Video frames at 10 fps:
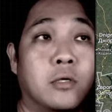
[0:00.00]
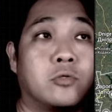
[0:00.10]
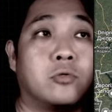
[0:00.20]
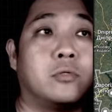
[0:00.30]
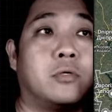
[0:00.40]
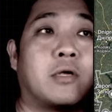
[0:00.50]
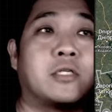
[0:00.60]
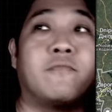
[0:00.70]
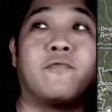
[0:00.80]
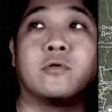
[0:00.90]
So the
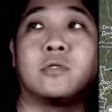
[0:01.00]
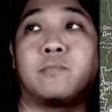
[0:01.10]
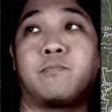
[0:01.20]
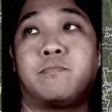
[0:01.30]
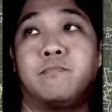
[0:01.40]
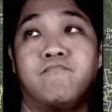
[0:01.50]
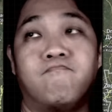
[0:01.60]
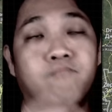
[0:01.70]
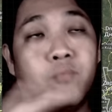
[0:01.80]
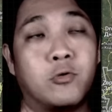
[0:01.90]
Russian forces
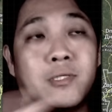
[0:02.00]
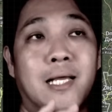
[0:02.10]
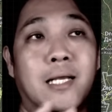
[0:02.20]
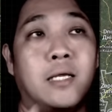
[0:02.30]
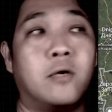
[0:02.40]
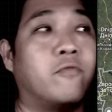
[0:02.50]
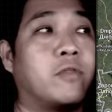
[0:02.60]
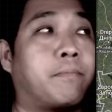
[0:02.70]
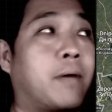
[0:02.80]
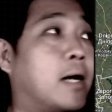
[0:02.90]
most likely over
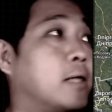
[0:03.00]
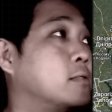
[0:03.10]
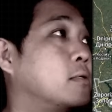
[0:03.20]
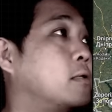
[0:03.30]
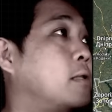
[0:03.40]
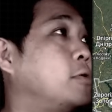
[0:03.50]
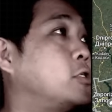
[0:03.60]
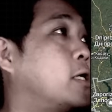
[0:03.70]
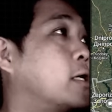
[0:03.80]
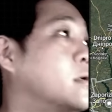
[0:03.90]
the past, let me check